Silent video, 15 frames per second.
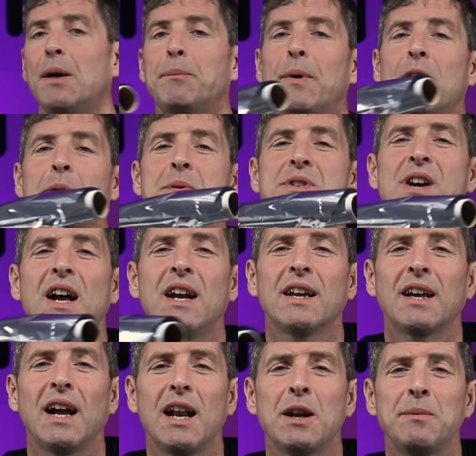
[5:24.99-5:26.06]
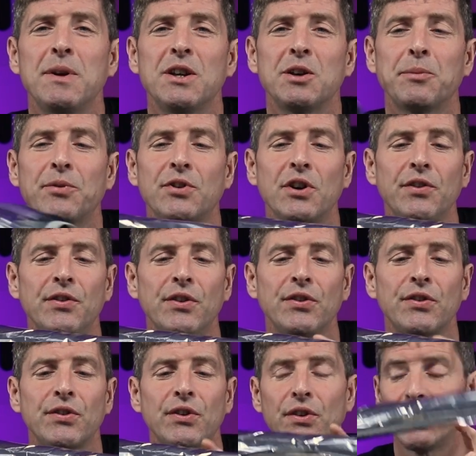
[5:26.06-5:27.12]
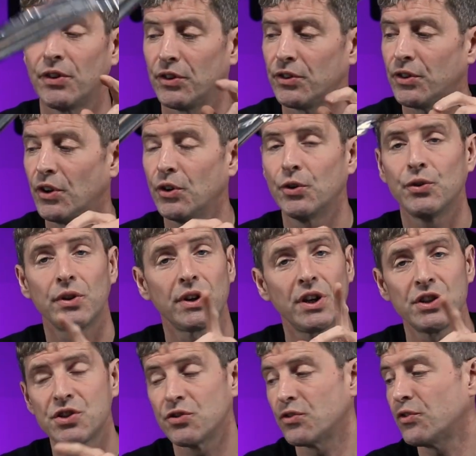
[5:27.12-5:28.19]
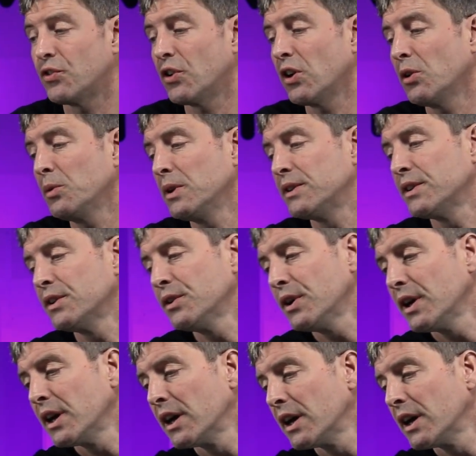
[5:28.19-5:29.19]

Bare metallic aluminium surface, so kitchen foil will do.